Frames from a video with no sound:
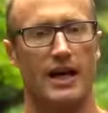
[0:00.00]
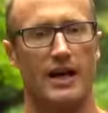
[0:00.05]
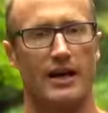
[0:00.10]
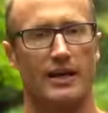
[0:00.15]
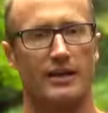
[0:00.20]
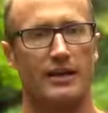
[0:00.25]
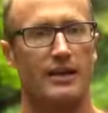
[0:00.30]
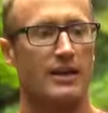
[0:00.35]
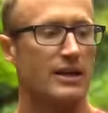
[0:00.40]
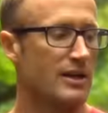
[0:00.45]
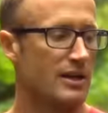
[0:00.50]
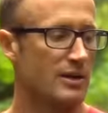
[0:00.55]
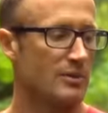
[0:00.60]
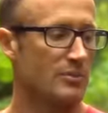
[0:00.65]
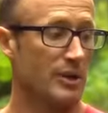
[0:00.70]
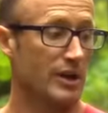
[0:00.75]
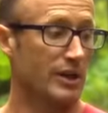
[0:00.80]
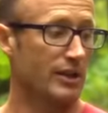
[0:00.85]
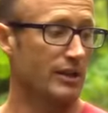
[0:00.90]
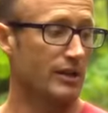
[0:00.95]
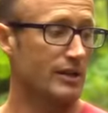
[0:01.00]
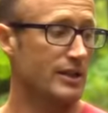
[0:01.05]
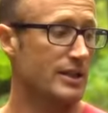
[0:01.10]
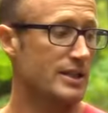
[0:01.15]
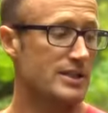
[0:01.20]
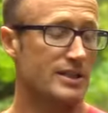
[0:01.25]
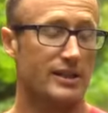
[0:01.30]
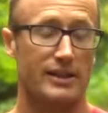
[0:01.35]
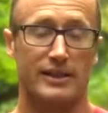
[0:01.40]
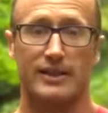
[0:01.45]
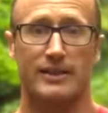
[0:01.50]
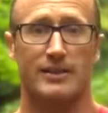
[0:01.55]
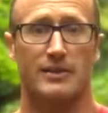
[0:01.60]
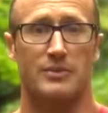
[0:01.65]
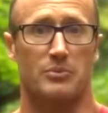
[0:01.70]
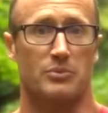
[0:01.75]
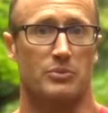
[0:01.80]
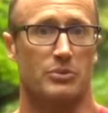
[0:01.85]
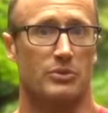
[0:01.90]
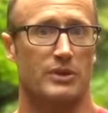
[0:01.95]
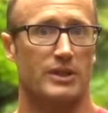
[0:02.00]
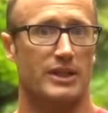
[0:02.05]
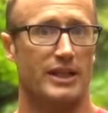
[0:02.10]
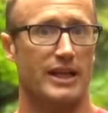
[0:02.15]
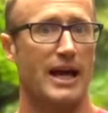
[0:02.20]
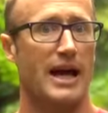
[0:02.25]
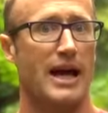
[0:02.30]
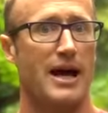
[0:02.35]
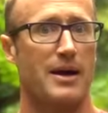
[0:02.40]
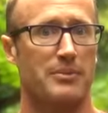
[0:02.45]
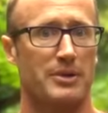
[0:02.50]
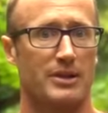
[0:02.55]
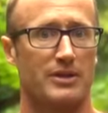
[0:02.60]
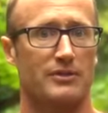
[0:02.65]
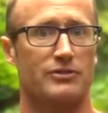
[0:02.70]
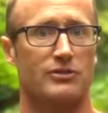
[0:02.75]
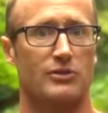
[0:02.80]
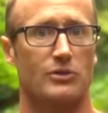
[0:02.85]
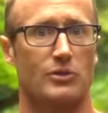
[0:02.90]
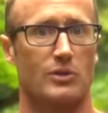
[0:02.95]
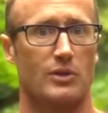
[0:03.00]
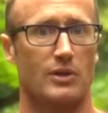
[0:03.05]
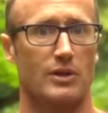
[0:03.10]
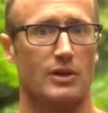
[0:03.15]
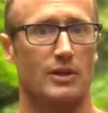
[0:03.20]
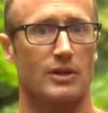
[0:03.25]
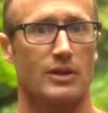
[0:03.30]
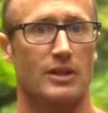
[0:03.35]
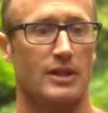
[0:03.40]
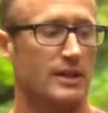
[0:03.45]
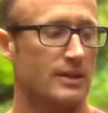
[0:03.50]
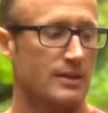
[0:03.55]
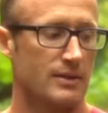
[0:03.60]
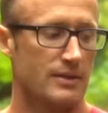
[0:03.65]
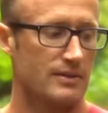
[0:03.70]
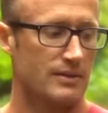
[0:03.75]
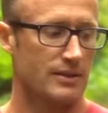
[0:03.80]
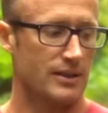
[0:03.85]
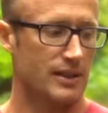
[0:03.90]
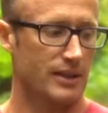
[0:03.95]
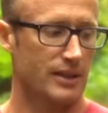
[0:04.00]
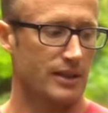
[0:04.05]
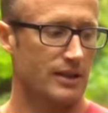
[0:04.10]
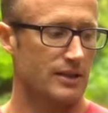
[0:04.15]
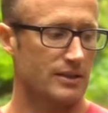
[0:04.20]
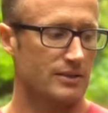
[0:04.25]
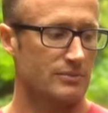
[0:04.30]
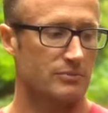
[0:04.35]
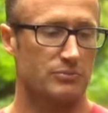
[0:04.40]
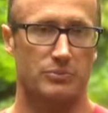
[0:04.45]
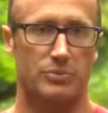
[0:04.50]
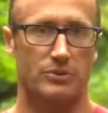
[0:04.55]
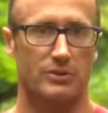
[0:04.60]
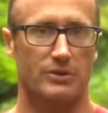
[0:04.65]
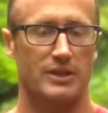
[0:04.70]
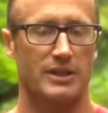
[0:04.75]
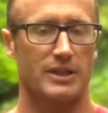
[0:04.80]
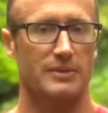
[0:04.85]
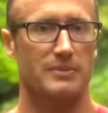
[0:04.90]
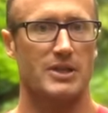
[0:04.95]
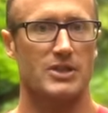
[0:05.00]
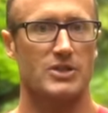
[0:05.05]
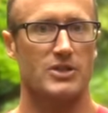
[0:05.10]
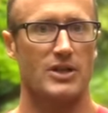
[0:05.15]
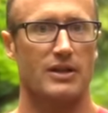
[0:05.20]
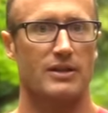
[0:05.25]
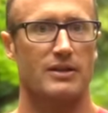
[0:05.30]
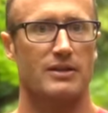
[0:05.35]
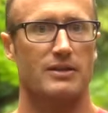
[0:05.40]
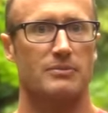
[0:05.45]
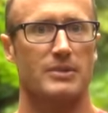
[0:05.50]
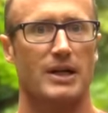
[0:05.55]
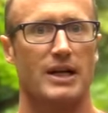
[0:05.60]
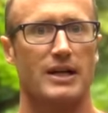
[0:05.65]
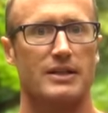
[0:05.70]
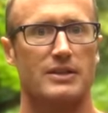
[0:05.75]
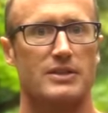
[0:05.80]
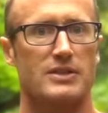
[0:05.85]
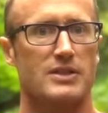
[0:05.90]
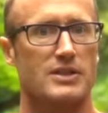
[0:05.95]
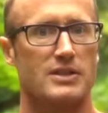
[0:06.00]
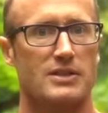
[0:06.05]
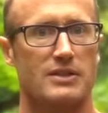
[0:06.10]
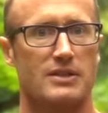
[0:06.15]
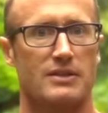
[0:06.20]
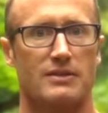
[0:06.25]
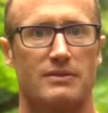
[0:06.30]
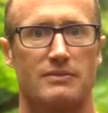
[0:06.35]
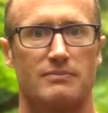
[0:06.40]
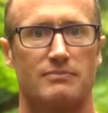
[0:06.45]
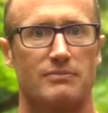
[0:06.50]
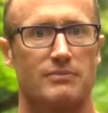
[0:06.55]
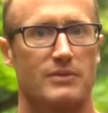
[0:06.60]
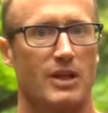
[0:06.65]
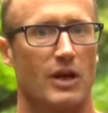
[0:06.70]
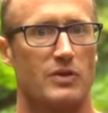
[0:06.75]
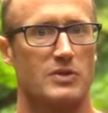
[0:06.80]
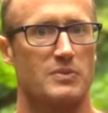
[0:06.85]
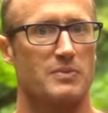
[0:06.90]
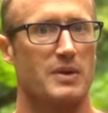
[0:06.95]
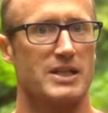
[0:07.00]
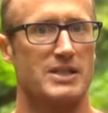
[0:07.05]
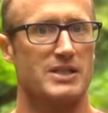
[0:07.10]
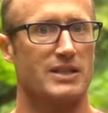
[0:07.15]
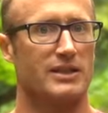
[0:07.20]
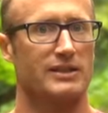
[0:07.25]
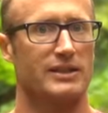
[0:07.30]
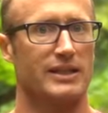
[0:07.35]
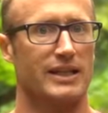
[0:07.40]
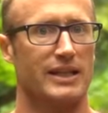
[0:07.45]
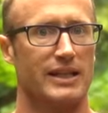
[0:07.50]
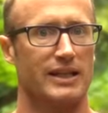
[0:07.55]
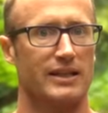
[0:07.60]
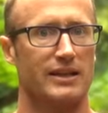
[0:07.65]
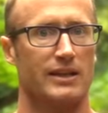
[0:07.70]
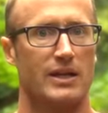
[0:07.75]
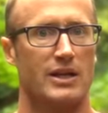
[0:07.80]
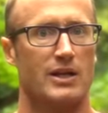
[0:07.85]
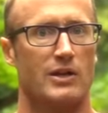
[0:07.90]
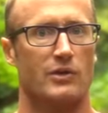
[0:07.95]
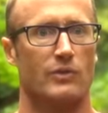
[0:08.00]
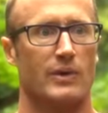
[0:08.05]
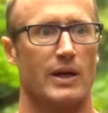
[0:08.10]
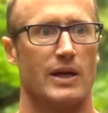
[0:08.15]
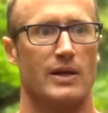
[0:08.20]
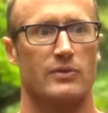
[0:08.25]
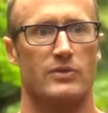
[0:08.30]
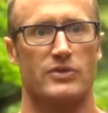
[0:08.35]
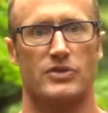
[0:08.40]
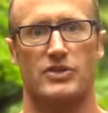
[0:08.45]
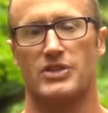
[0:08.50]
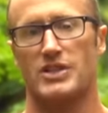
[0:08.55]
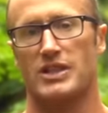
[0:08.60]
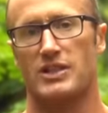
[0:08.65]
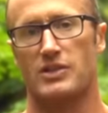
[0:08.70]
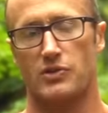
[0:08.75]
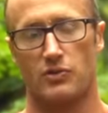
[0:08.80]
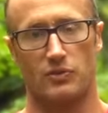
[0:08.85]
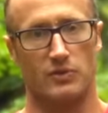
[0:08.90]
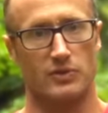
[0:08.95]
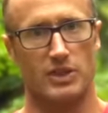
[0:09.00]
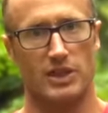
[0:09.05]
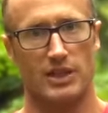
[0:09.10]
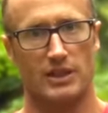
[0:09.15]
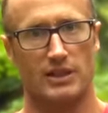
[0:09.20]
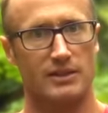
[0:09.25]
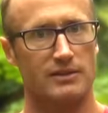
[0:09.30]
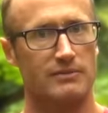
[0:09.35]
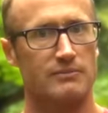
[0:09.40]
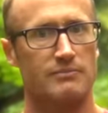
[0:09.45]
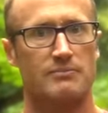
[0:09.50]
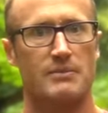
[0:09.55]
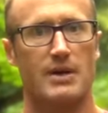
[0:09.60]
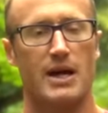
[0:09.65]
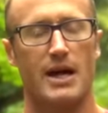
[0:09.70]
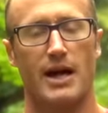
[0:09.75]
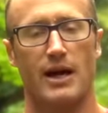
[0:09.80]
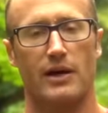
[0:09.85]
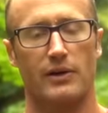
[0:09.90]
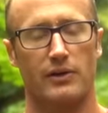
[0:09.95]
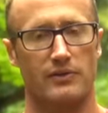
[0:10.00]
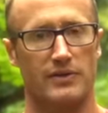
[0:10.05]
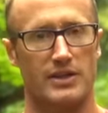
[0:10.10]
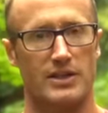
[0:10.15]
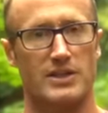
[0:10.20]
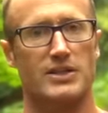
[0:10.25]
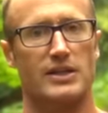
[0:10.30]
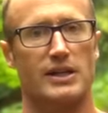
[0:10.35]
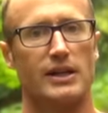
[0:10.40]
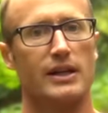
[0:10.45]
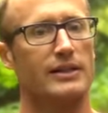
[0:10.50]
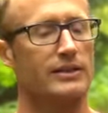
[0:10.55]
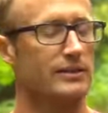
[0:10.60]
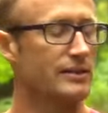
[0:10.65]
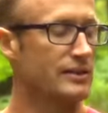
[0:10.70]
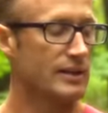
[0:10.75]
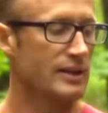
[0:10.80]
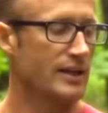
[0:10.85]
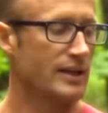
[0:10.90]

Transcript: that, but honestly pretty happy for the gun pretty much out of the box. That was basically rounds 6-10 out of this gun.